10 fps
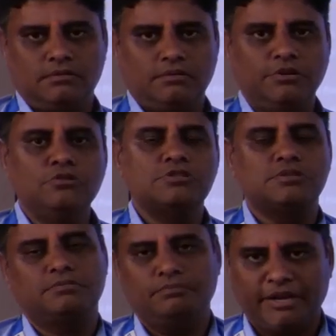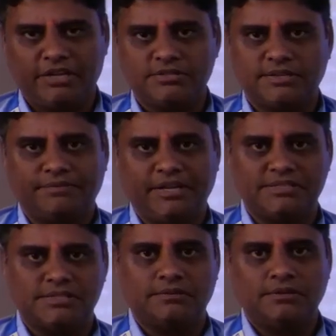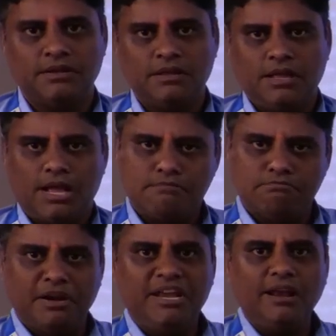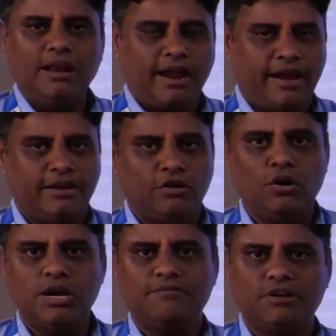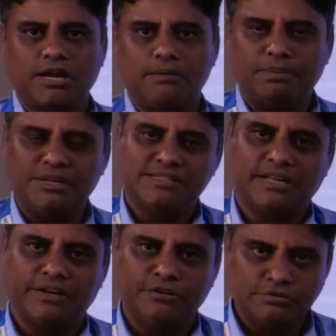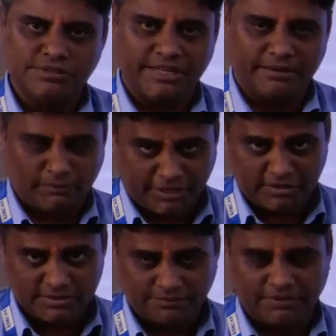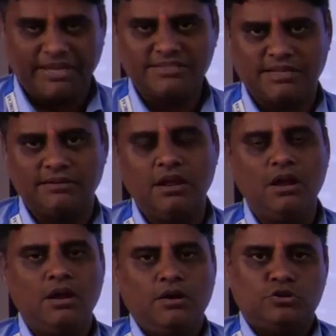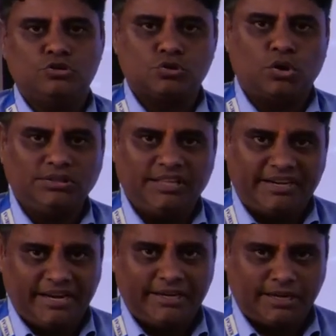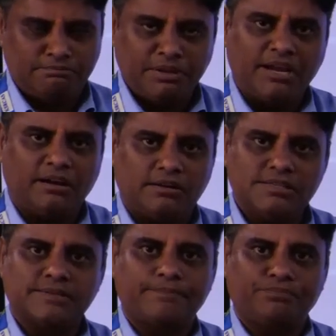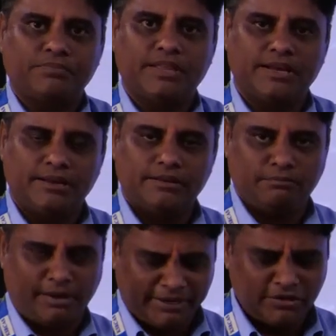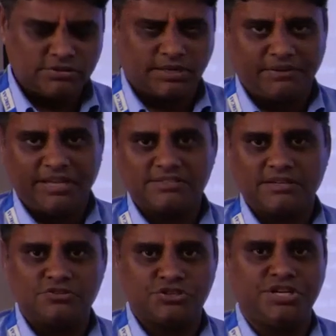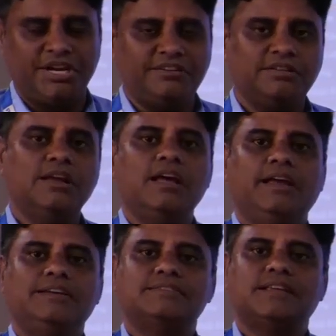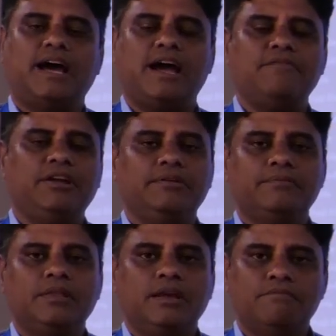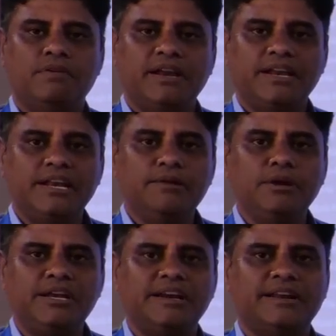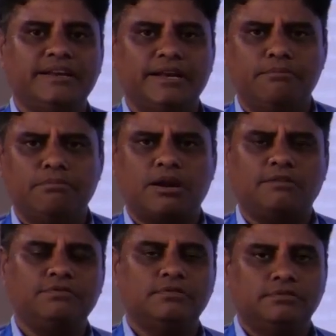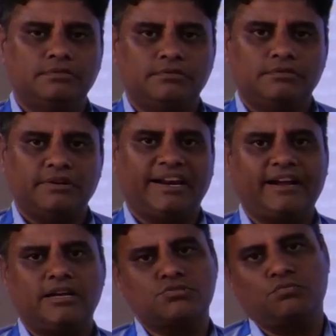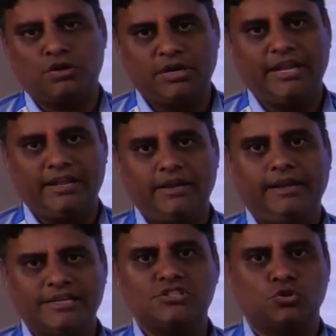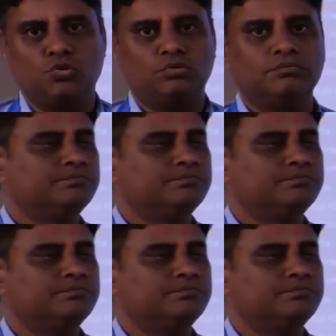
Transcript: used Microsoft Excel. Middle and low level companies are using Microsoft Excel to store the data because the Microsoft Excel sheet is having very limited number of records only can store,